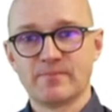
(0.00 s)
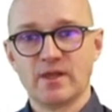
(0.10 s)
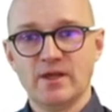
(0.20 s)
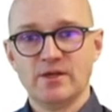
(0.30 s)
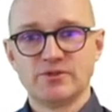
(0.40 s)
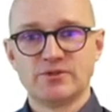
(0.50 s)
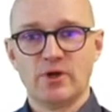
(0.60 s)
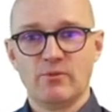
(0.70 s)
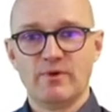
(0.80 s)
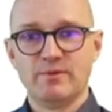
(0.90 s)
So
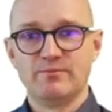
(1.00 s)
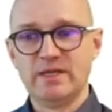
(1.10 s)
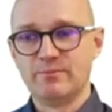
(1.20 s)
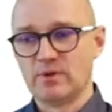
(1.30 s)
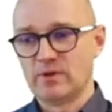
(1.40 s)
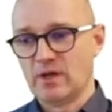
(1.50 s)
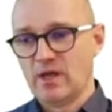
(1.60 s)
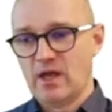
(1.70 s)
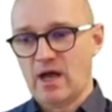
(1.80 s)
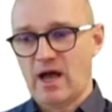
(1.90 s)
when people
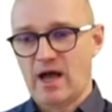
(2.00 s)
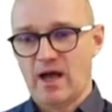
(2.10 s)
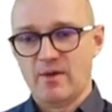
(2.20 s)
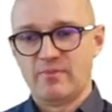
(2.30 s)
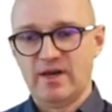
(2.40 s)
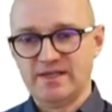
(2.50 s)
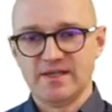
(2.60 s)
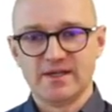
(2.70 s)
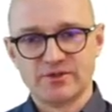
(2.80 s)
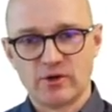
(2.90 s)
are placing
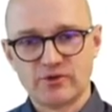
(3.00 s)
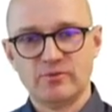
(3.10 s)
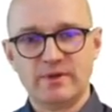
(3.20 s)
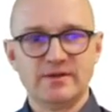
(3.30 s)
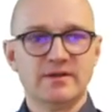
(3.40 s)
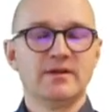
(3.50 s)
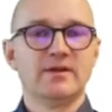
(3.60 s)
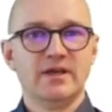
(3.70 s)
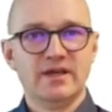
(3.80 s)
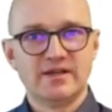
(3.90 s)
a document,
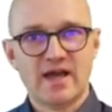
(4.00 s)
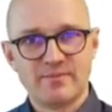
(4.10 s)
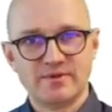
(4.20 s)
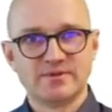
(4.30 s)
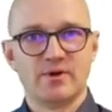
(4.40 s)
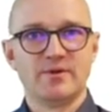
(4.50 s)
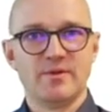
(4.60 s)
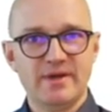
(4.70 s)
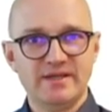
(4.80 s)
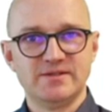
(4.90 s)
it happens on the
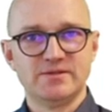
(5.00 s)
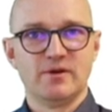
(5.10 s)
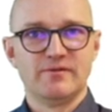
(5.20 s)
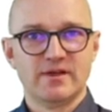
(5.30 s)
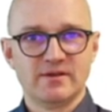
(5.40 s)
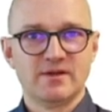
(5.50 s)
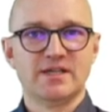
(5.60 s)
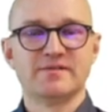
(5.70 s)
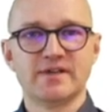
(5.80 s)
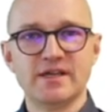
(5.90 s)
basis of the
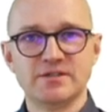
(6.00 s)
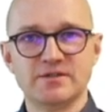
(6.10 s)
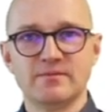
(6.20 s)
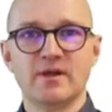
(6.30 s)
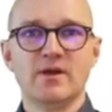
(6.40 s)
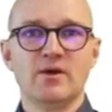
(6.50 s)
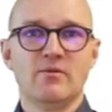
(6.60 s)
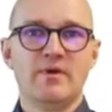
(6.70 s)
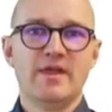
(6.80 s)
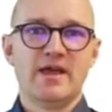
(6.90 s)
classification.
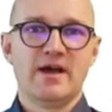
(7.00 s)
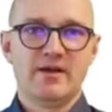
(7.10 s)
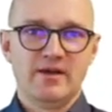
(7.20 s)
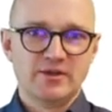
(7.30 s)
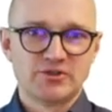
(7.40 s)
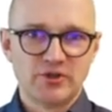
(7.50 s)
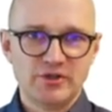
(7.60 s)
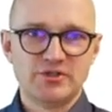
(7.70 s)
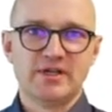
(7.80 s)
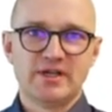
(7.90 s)
When they are
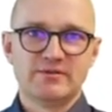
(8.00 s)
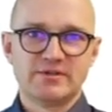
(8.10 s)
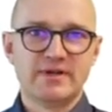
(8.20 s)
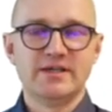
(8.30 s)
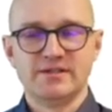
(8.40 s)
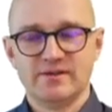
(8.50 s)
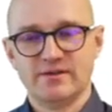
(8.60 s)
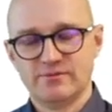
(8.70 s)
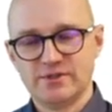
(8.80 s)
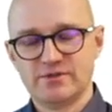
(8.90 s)
searching and
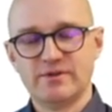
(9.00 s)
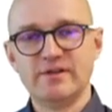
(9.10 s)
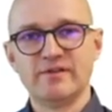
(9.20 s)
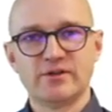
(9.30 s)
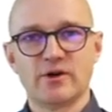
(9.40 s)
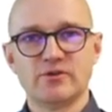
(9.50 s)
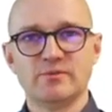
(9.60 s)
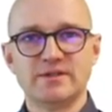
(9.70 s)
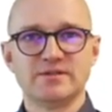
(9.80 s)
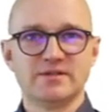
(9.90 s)
retrieving
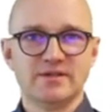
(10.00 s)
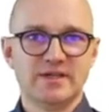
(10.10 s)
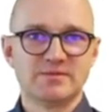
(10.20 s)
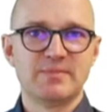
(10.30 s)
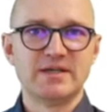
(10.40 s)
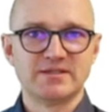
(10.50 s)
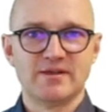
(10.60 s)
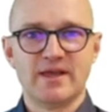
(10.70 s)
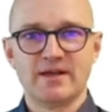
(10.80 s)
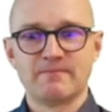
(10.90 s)
documents, it's based on
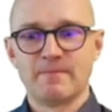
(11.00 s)
that.